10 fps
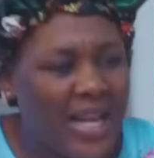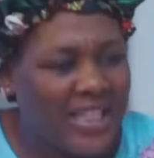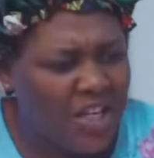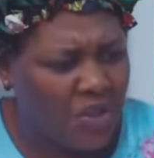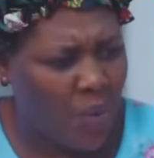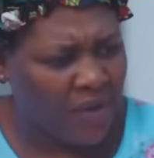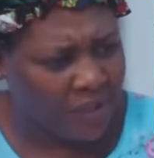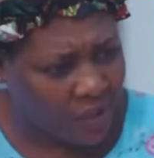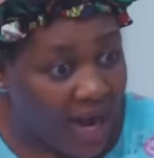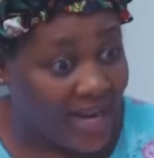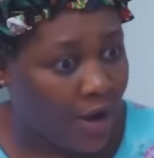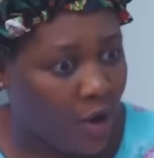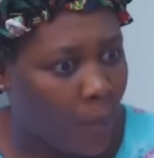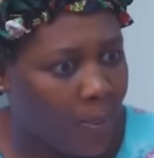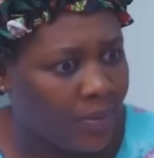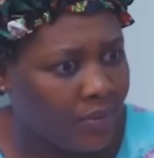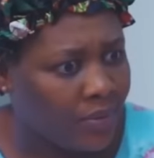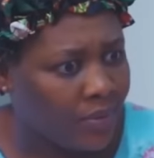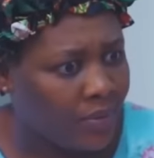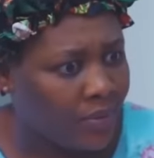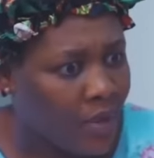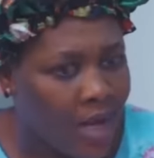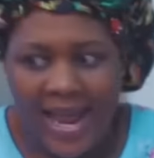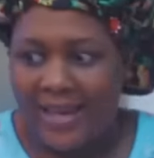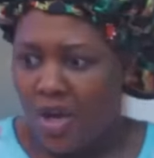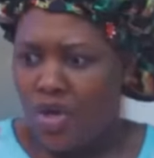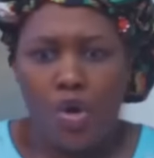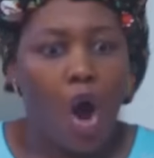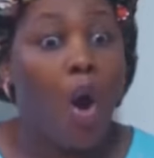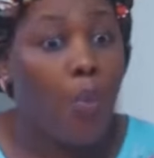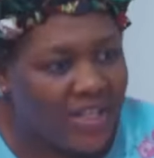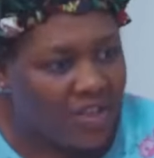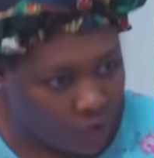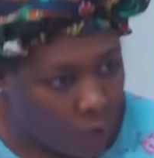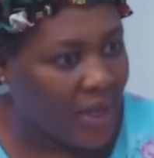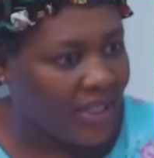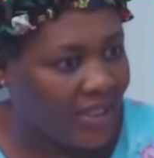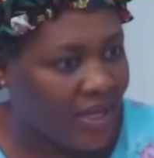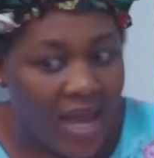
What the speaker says: Why didn't you wake Victoria and I up? Like you always do it.